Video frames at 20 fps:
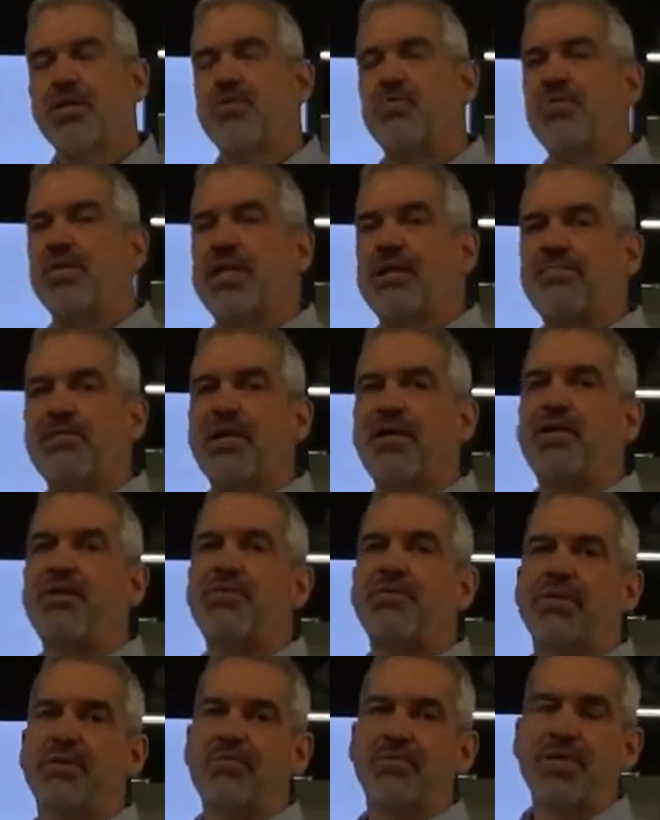when they blow,
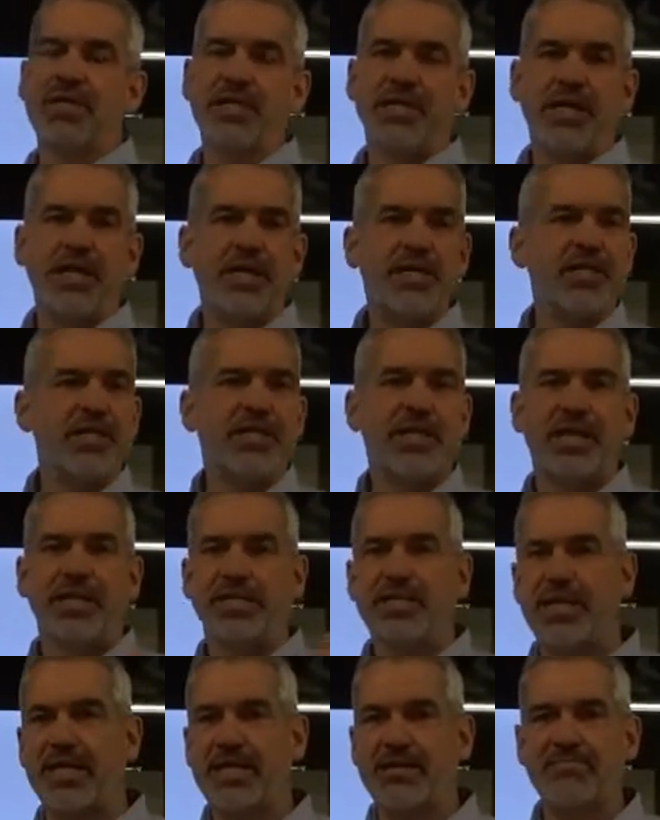they're one and done. You got to
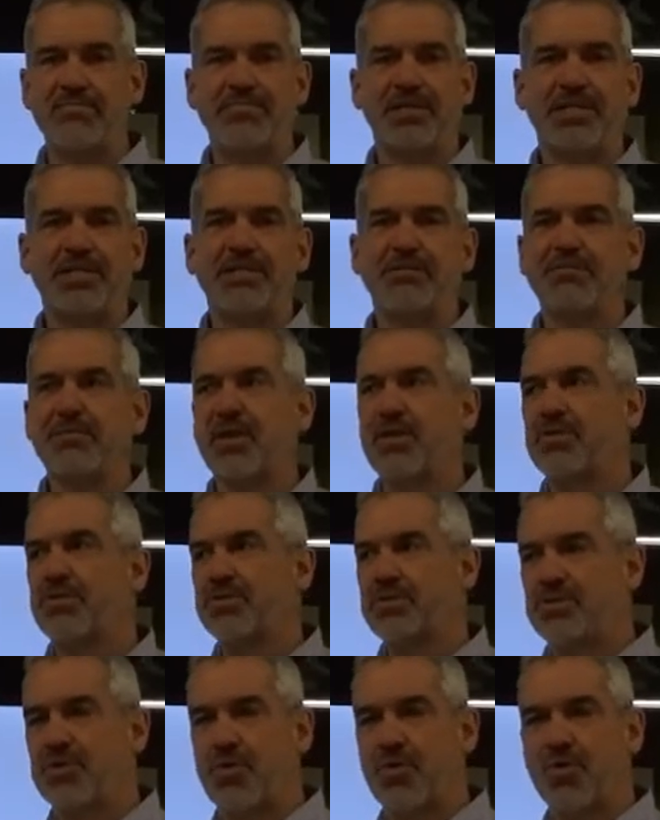take them, pitch them, go to the
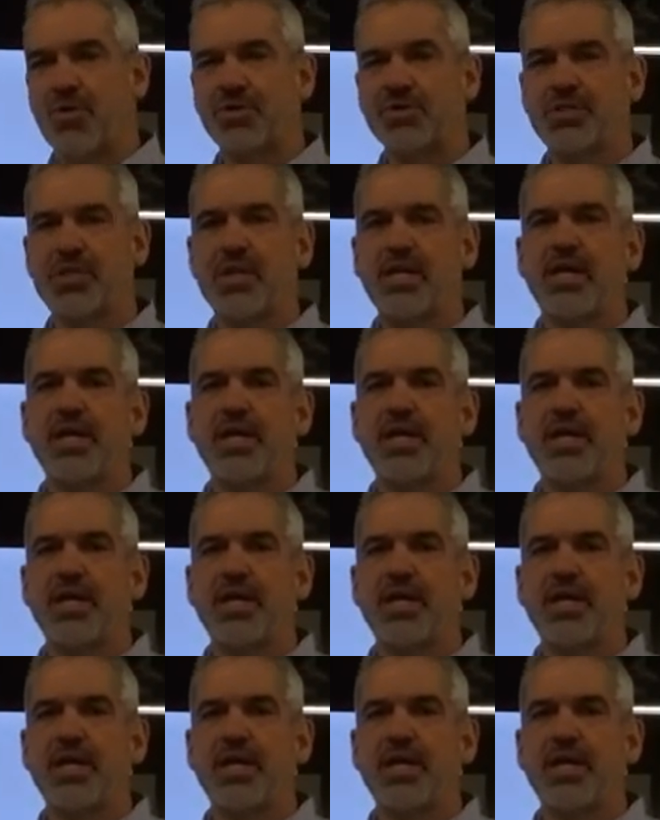stores,